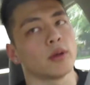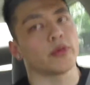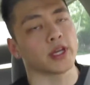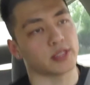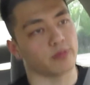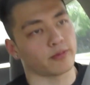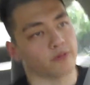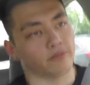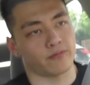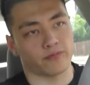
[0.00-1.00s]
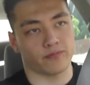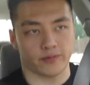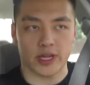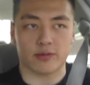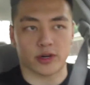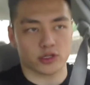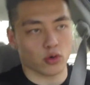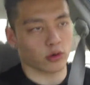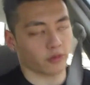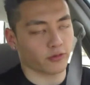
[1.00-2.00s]
Because take my
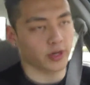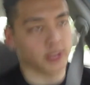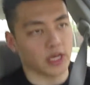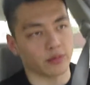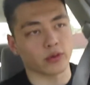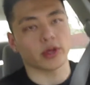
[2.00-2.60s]
shoulders for example,